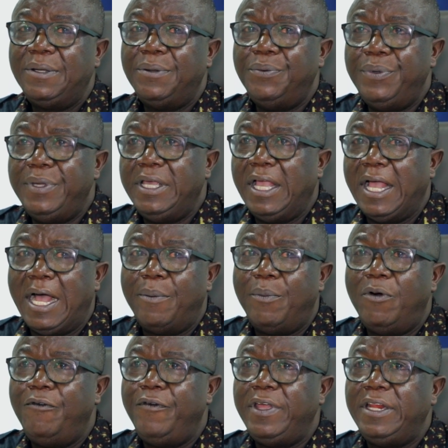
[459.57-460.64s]
we are
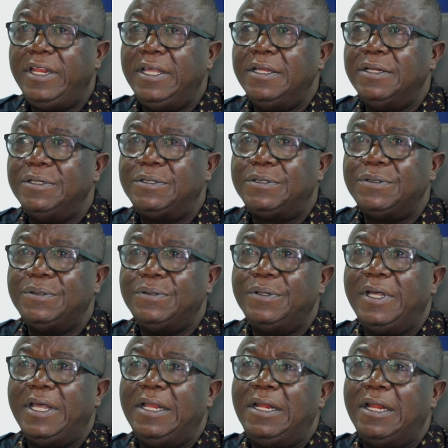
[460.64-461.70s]
moving into
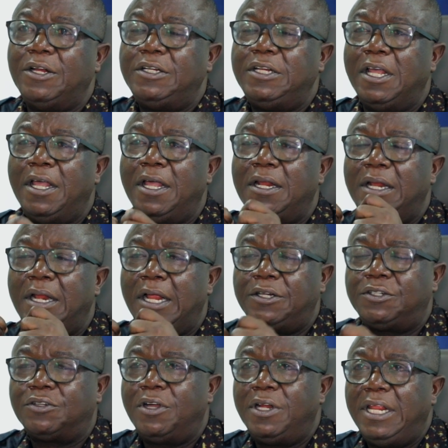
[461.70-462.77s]

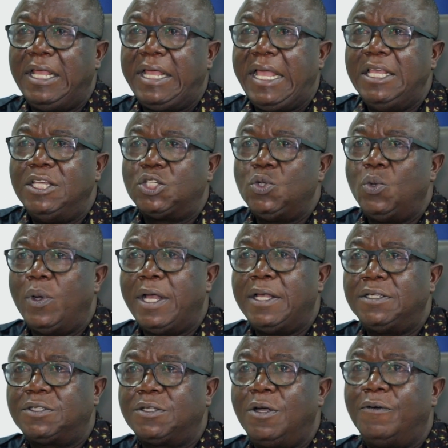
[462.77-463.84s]
electronic
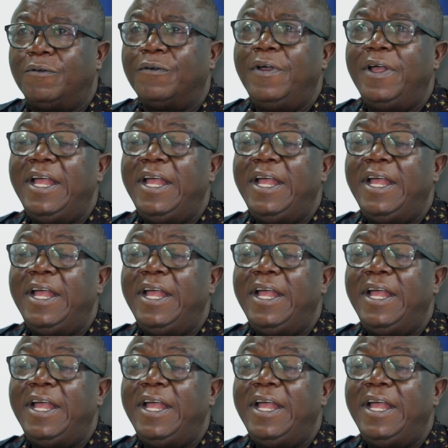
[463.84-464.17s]
issuance of